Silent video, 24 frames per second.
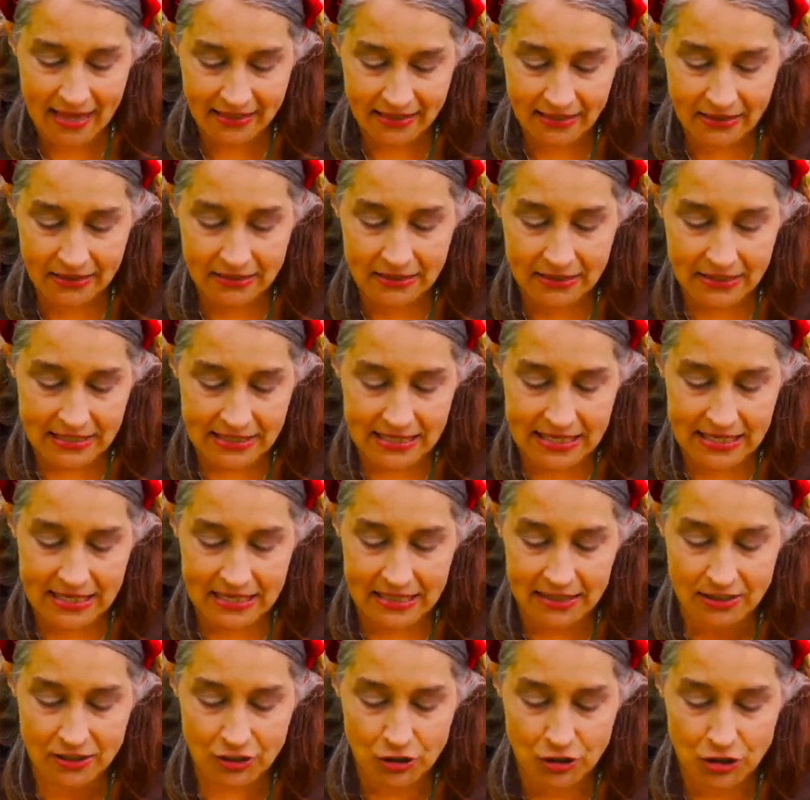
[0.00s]
can
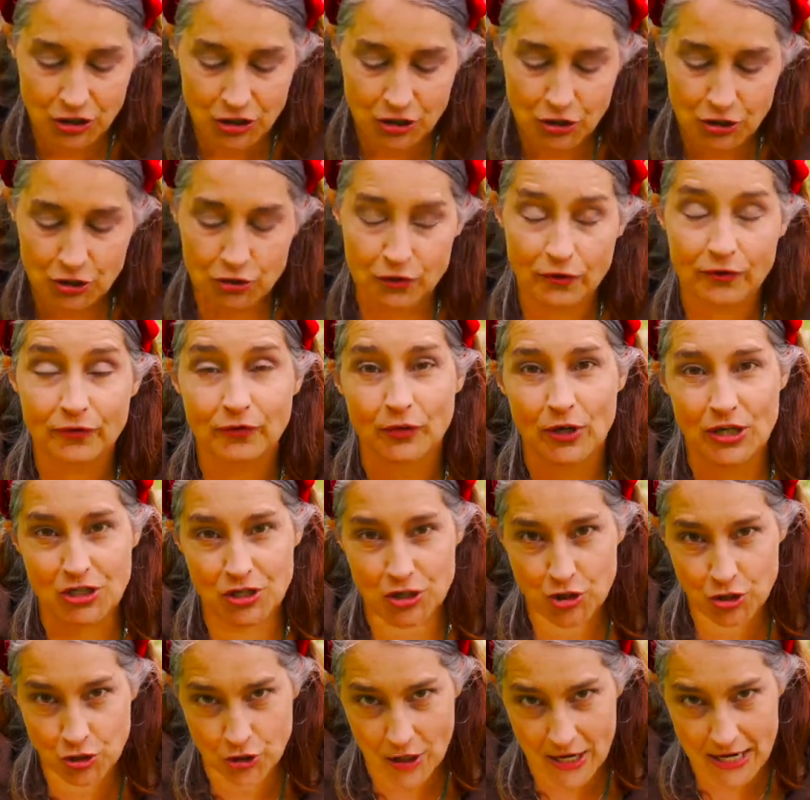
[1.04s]
lead to
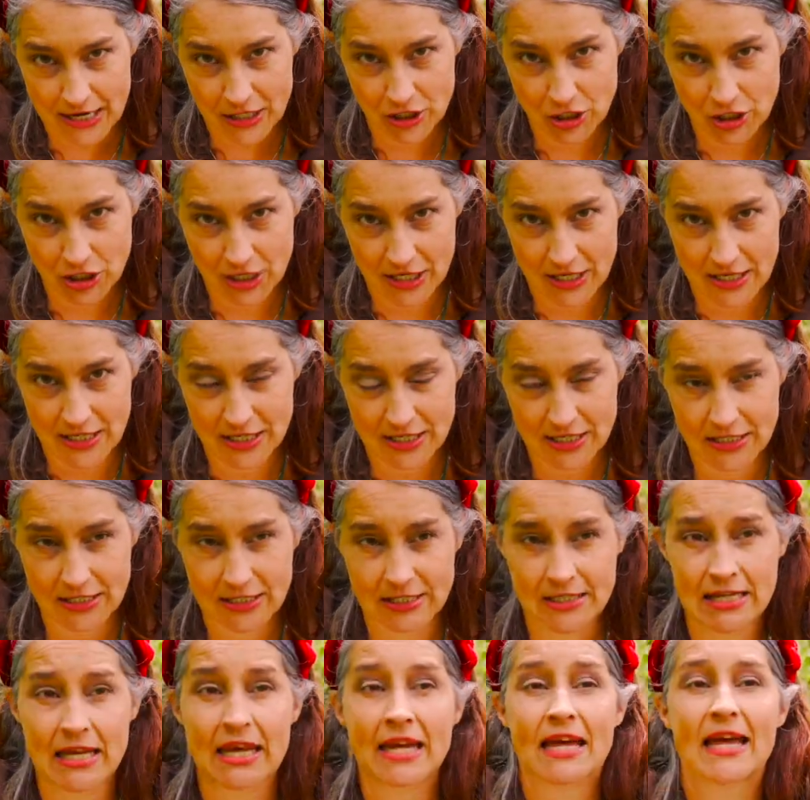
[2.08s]

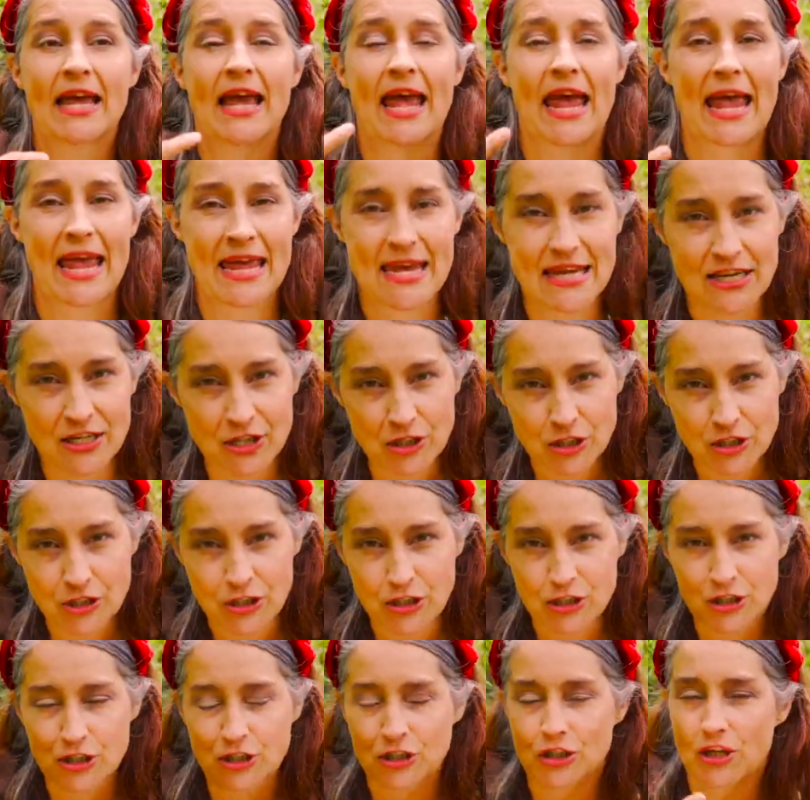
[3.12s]
frustrations,
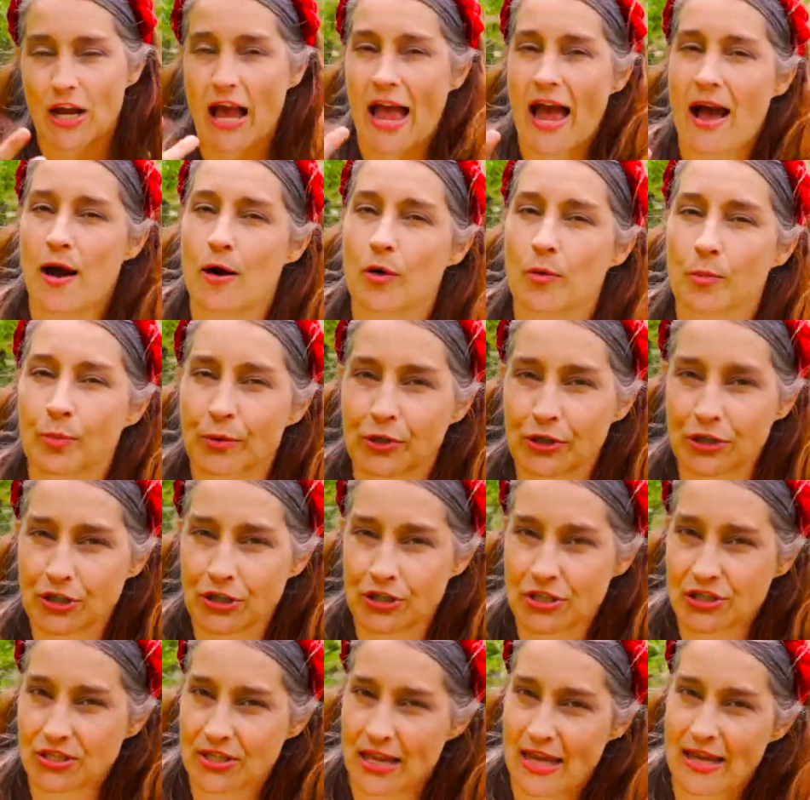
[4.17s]
anger,
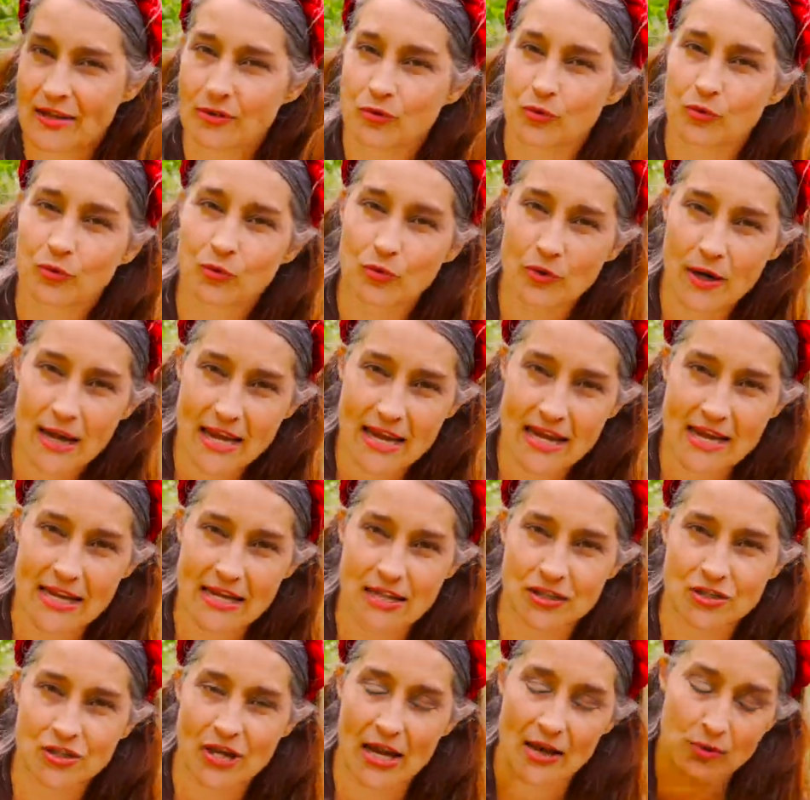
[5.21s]
outbursts, and
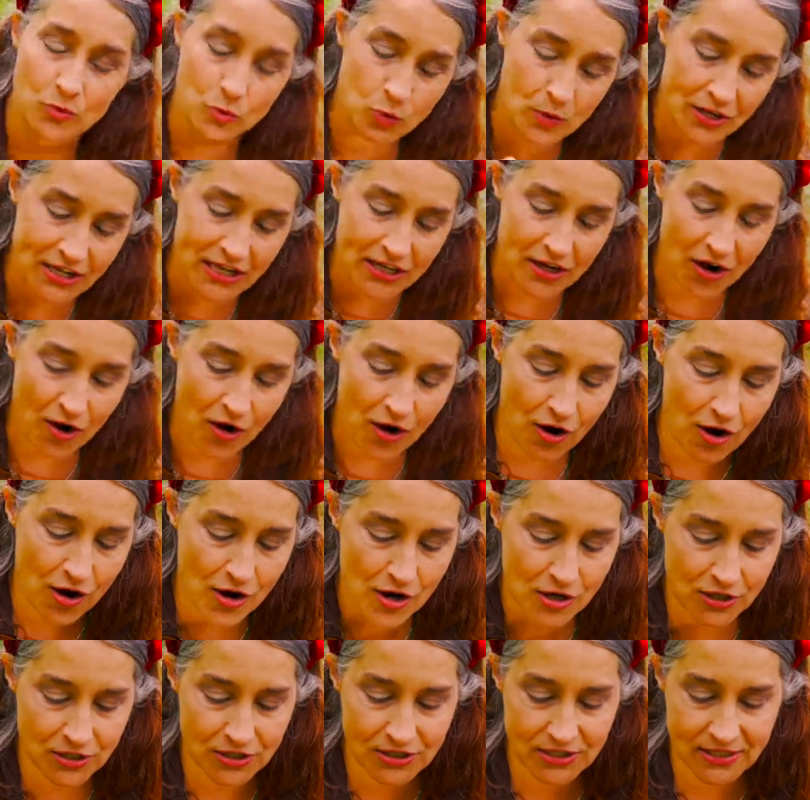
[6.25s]
rage. And we
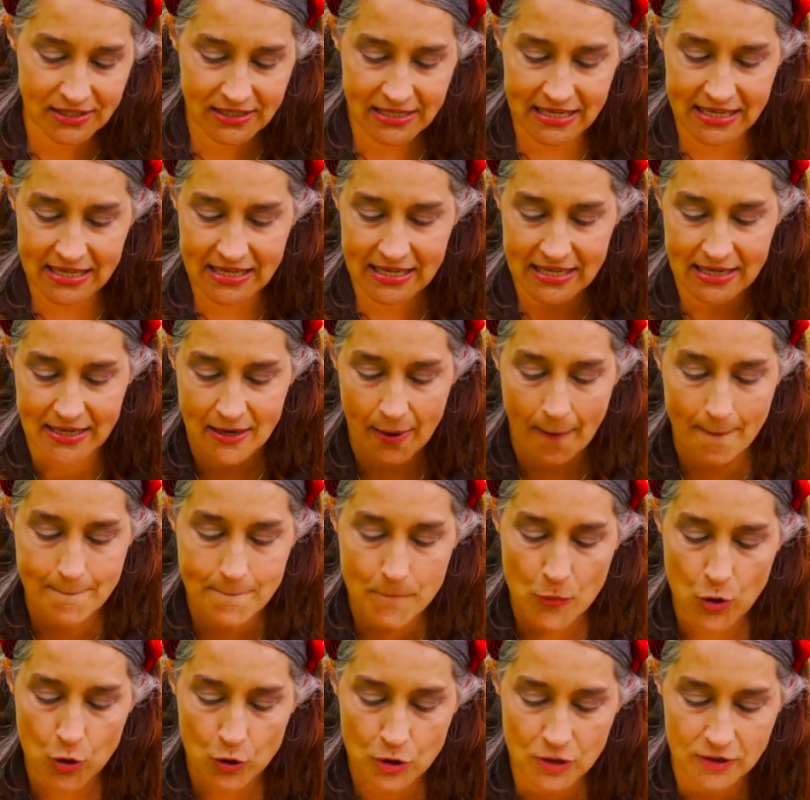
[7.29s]
are seeing
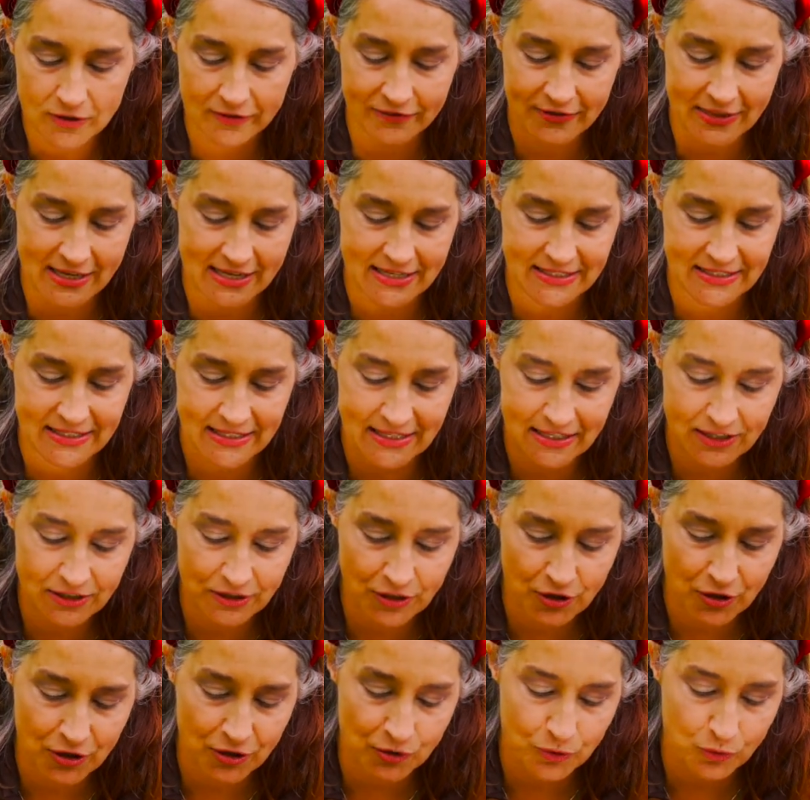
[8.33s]
more of this
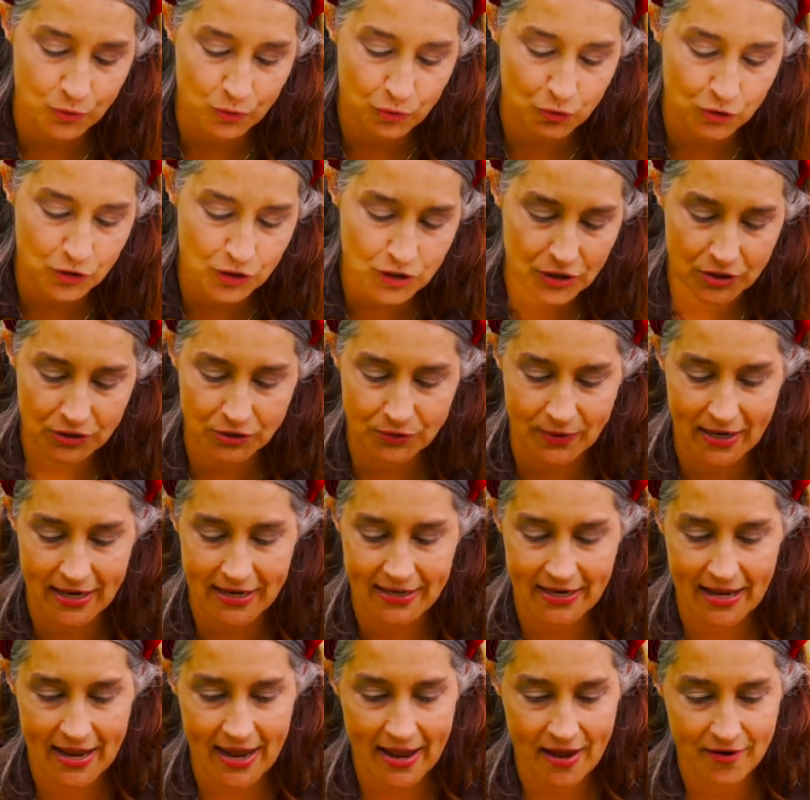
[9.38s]
in our world
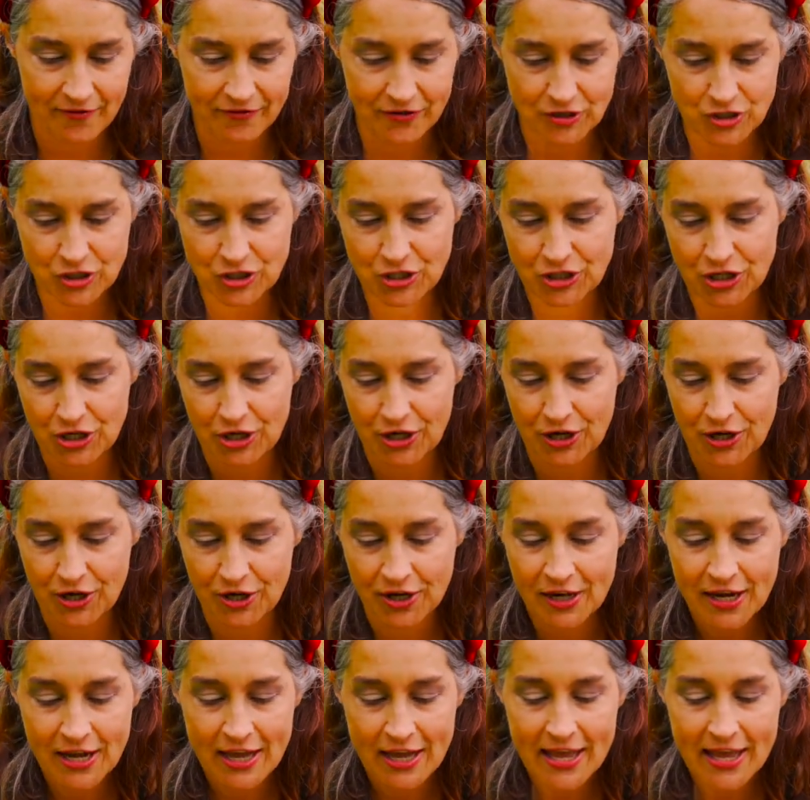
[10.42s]
right now for sure.